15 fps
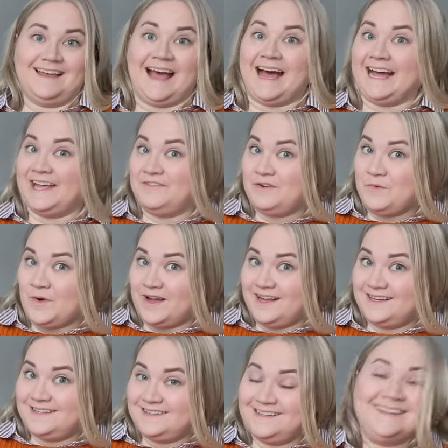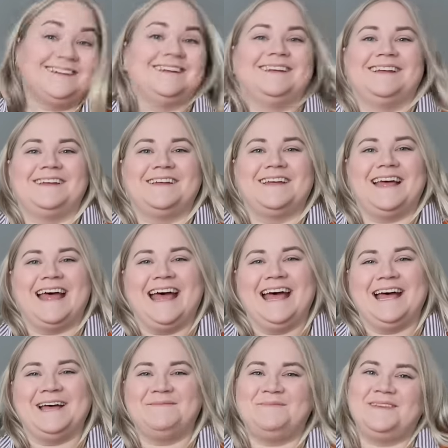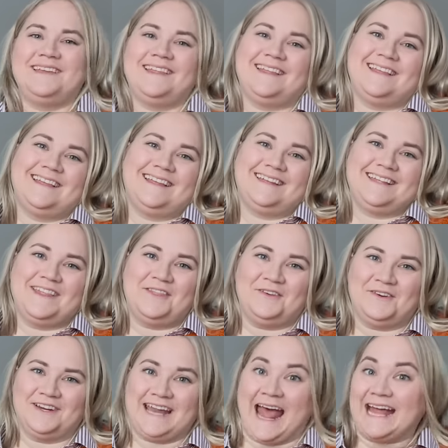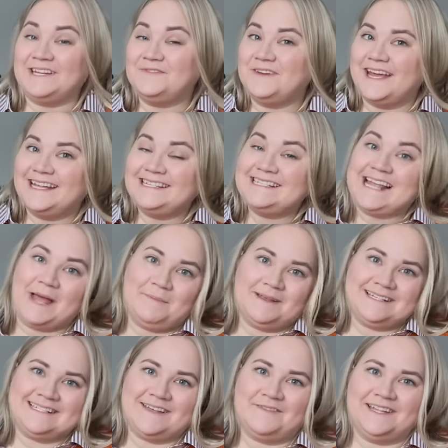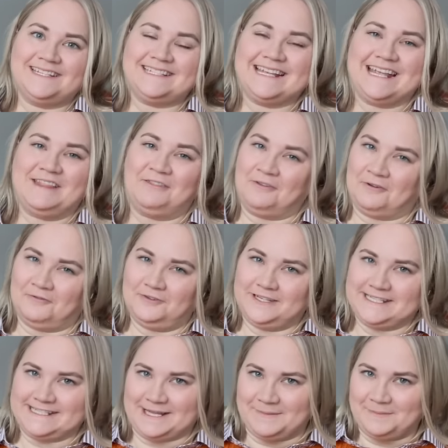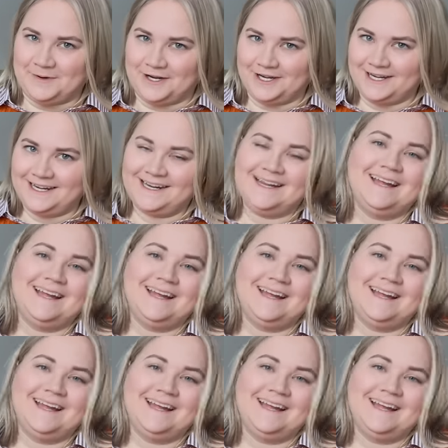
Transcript: Hi everyone! Happy third Advent! Happy 17th of December!